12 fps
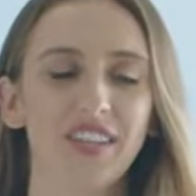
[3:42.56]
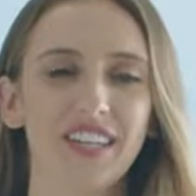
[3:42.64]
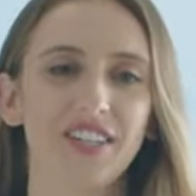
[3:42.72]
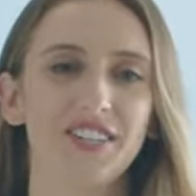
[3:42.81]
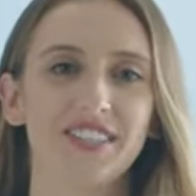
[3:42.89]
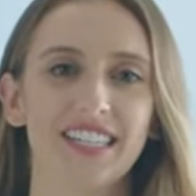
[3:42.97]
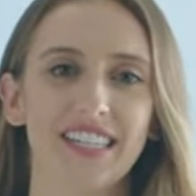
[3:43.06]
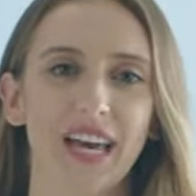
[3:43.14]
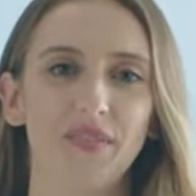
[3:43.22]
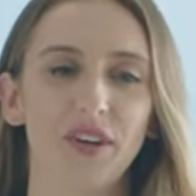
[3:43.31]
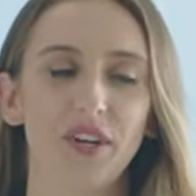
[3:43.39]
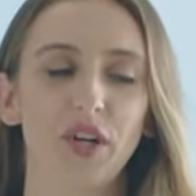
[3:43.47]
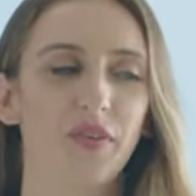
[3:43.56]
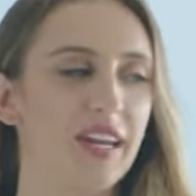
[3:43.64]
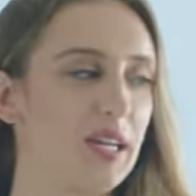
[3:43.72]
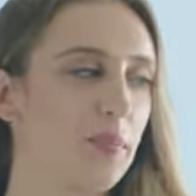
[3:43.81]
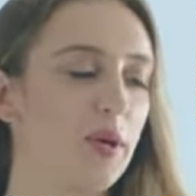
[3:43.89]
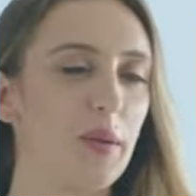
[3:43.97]
cleaned your seat cover, you're
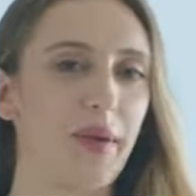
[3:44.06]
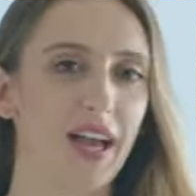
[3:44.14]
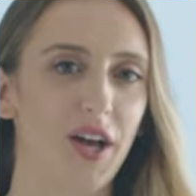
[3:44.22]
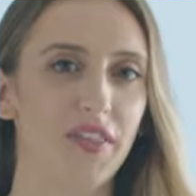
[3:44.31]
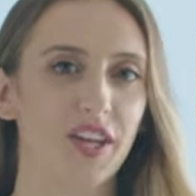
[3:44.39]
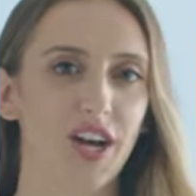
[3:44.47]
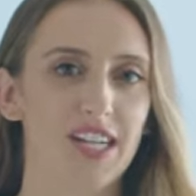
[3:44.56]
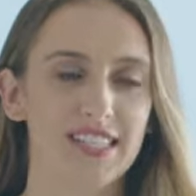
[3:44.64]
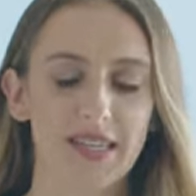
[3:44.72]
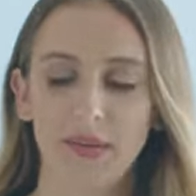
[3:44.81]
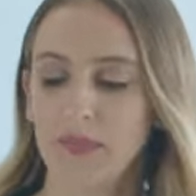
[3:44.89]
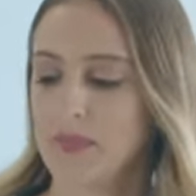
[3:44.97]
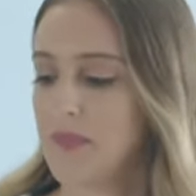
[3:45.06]
ready to put it back on the car seat.